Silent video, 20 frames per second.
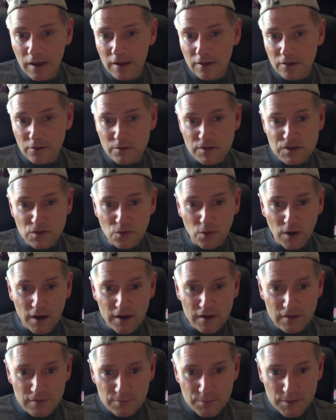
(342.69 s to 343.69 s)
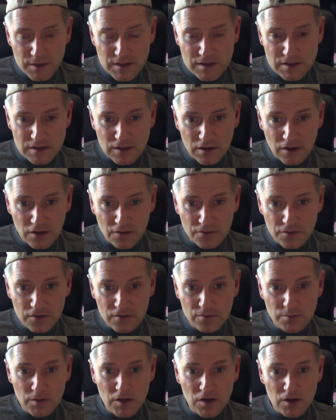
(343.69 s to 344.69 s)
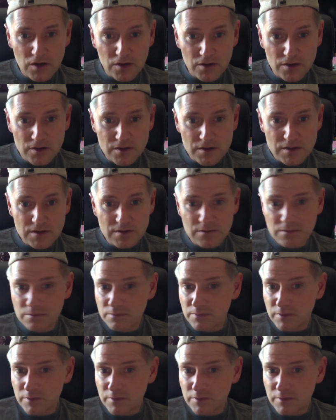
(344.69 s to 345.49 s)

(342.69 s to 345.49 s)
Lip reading: The reason why he's pissed off is because